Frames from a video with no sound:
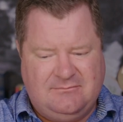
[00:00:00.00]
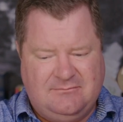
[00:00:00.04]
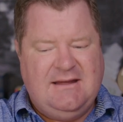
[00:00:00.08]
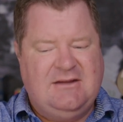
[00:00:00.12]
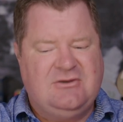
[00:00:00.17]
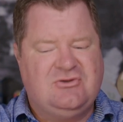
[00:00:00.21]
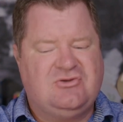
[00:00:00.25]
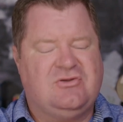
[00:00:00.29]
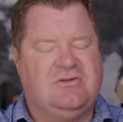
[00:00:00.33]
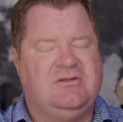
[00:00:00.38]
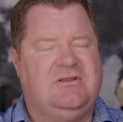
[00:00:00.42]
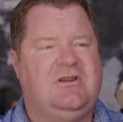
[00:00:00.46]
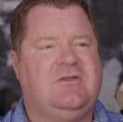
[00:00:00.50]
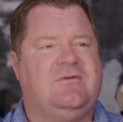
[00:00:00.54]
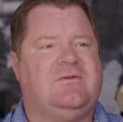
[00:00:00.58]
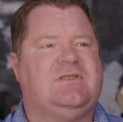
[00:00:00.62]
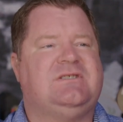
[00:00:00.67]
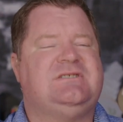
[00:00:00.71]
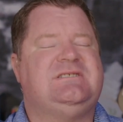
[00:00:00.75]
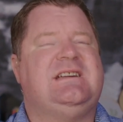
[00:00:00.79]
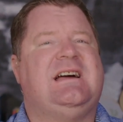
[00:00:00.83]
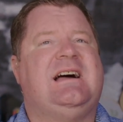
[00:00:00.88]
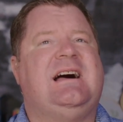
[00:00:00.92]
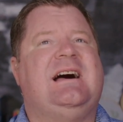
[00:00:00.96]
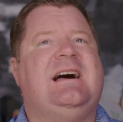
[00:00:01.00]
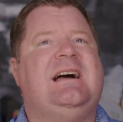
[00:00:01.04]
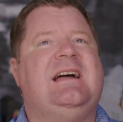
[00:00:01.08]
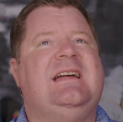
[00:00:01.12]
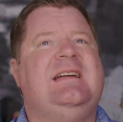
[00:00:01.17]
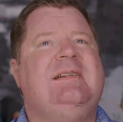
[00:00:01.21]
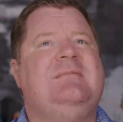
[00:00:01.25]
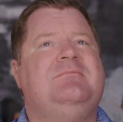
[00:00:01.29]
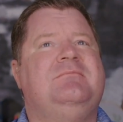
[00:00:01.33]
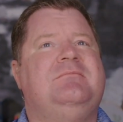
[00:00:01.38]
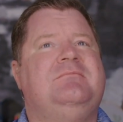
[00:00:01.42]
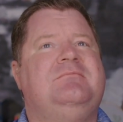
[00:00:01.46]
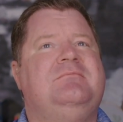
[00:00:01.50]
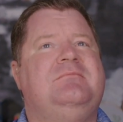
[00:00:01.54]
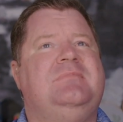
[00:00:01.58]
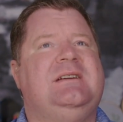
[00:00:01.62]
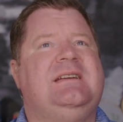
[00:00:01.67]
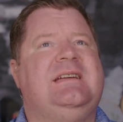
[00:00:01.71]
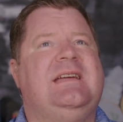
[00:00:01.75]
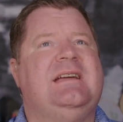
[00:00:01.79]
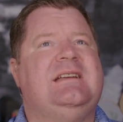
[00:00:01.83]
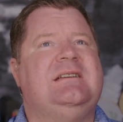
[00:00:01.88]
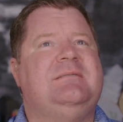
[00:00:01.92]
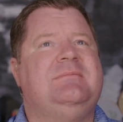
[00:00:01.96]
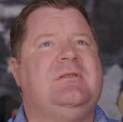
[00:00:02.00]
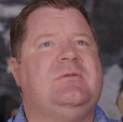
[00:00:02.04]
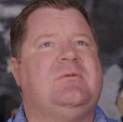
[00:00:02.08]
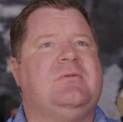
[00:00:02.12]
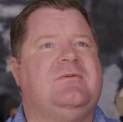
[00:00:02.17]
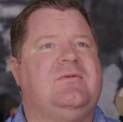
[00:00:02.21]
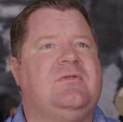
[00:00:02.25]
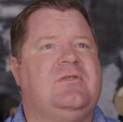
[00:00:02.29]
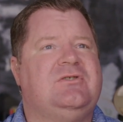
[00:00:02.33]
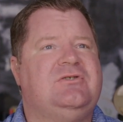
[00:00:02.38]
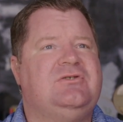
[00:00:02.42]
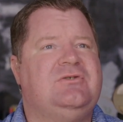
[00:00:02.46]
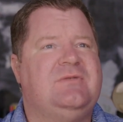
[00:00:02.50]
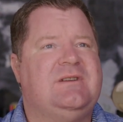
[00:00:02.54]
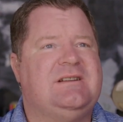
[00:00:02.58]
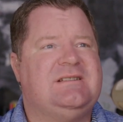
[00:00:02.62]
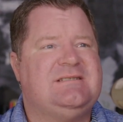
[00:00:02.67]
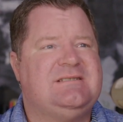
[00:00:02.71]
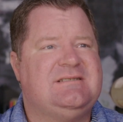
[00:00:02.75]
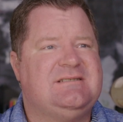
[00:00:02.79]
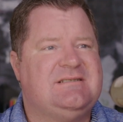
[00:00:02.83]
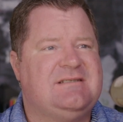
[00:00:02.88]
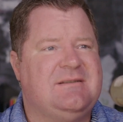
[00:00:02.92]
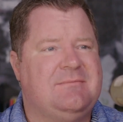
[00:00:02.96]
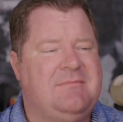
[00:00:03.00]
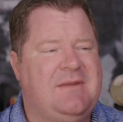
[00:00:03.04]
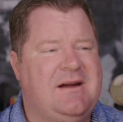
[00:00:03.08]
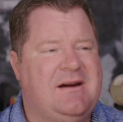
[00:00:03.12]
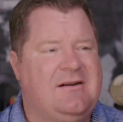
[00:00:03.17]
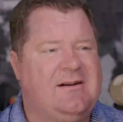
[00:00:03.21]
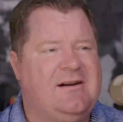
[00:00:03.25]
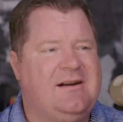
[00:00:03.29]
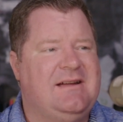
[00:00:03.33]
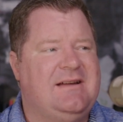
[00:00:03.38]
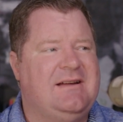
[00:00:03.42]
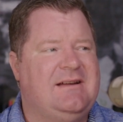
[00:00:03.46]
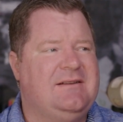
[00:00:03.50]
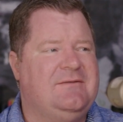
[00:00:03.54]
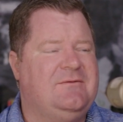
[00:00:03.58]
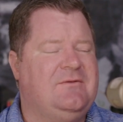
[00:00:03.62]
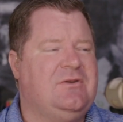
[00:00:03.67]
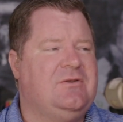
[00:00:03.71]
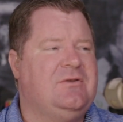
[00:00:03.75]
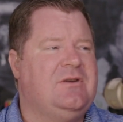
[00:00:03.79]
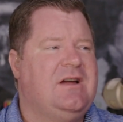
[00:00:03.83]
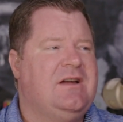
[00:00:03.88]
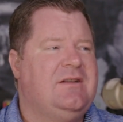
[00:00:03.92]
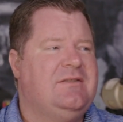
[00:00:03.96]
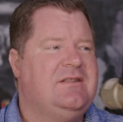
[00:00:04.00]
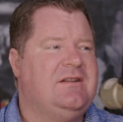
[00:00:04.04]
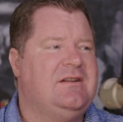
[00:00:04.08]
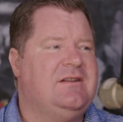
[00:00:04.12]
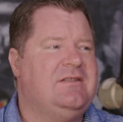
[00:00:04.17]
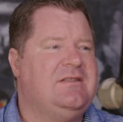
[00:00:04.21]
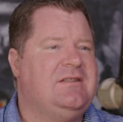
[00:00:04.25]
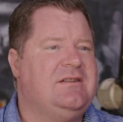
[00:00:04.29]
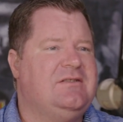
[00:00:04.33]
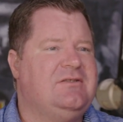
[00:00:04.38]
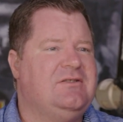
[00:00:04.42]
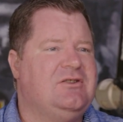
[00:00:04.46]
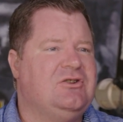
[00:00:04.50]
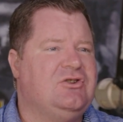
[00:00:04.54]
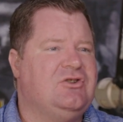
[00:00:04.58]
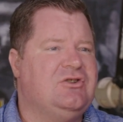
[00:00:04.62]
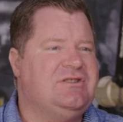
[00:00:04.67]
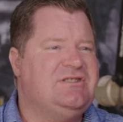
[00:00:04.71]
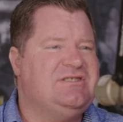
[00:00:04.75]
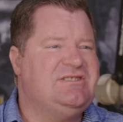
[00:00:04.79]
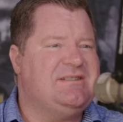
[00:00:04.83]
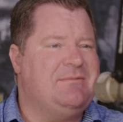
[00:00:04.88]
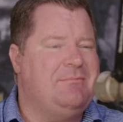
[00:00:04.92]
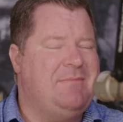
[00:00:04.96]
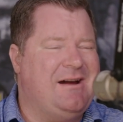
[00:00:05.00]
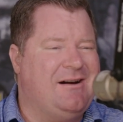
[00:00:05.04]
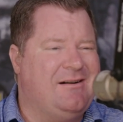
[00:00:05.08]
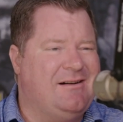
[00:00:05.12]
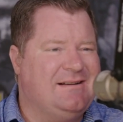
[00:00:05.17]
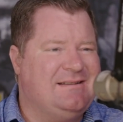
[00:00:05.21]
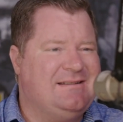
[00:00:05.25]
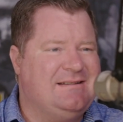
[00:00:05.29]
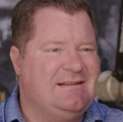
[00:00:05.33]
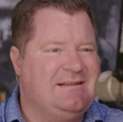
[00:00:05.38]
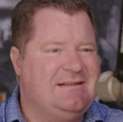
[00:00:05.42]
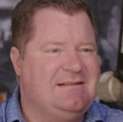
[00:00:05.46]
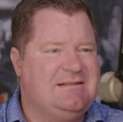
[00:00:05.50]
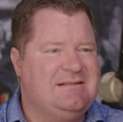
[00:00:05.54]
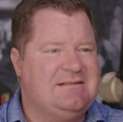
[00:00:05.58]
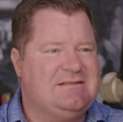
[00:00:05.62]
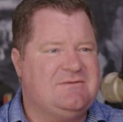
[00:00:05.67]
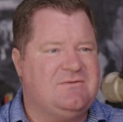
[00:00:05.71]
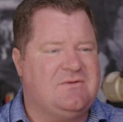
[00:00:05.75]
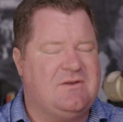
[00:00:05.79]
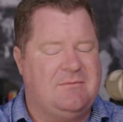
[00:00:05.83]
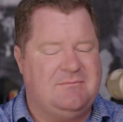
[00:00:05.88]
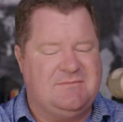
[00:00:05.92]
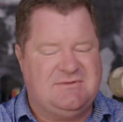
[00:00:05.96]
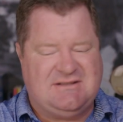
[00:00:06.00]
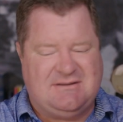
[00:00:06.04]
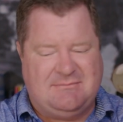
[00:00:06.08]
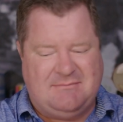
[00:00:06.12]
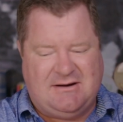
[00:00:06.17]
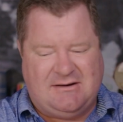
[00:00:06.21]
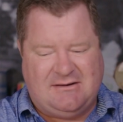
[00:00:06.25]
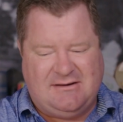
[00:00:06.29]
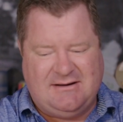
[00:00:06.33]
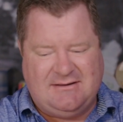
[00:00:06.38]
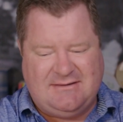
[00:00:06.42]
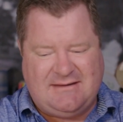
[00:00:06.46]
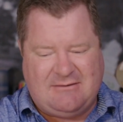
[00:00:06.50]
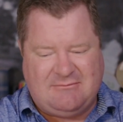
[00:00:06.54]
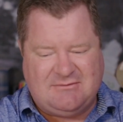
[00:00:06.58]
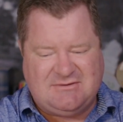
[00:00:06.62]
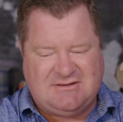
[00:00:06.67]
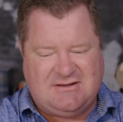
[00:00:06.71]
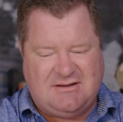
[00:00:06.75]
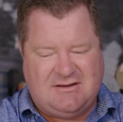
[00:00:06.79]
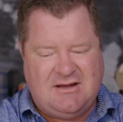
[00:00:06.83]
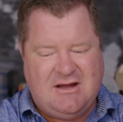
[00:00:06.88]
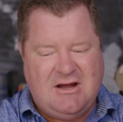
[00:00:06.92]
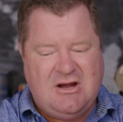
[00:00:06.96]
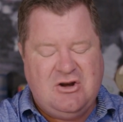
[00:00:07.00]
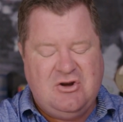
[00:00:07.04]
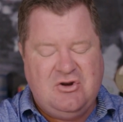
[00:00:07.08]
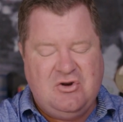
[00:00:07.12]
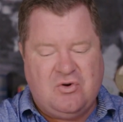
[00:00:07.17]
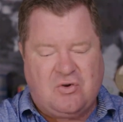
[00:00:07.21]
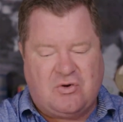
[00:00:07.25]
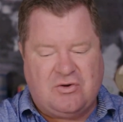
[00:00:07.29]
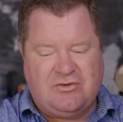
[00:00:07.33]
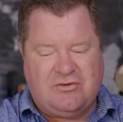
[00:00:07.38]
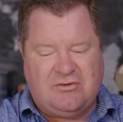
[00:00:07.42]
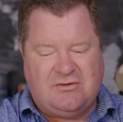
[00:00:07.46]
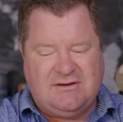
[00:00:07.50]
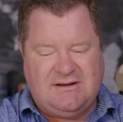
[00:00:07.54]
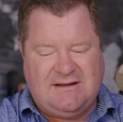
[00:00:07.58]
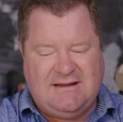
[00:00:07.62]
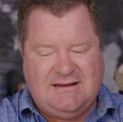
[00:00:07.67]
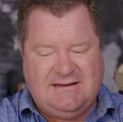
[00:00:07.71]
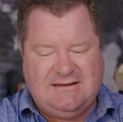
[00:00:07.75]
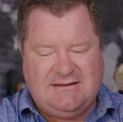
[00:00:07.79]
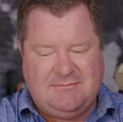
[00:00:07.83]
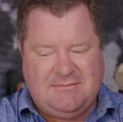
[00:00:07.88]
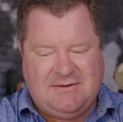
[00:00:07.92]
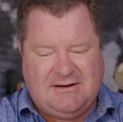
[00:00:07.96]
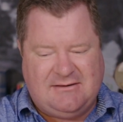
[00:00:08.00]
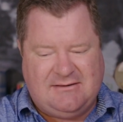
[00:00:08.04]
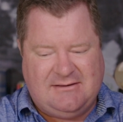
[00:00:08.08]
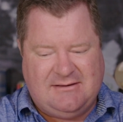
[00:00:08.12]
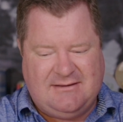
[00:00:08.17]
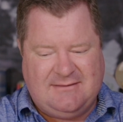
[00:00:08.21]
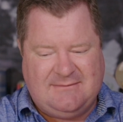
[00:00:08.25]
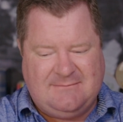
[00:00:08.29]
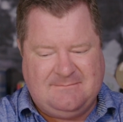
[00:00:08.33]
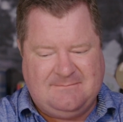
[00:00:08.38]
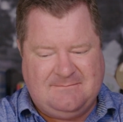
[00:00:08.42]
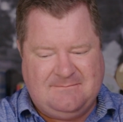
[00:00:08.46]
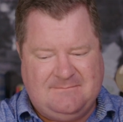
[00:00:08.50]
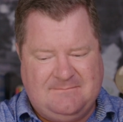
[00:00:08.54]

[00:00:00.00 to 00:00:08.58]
Israel over time began to be referred to as Samaria. If you the Good Samaritan is from Samaria, that was the Northern Kingdom area.